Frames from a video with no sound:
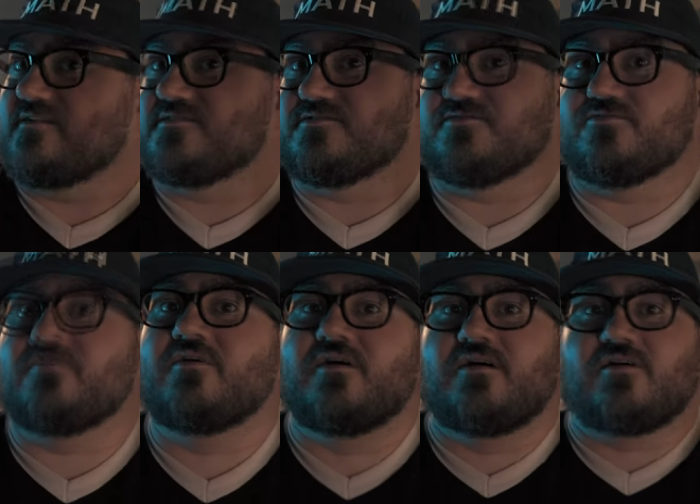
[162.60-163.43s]

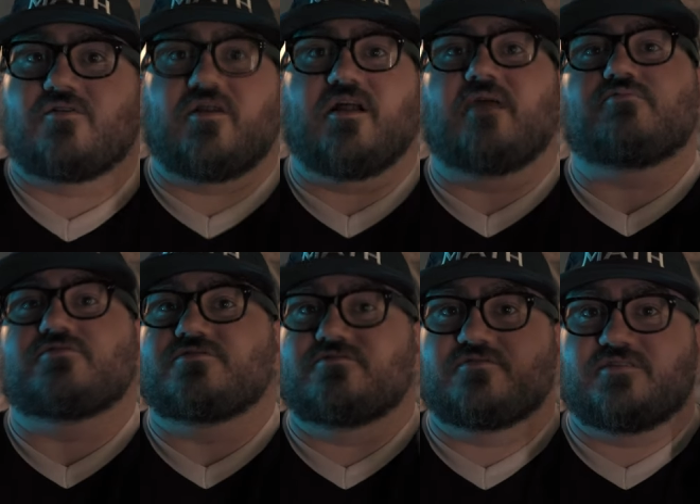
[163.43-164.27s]
into great
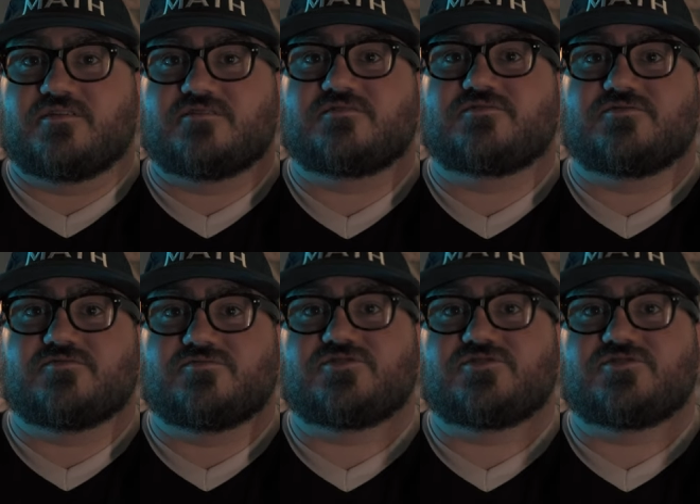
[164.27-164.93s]
opportunities to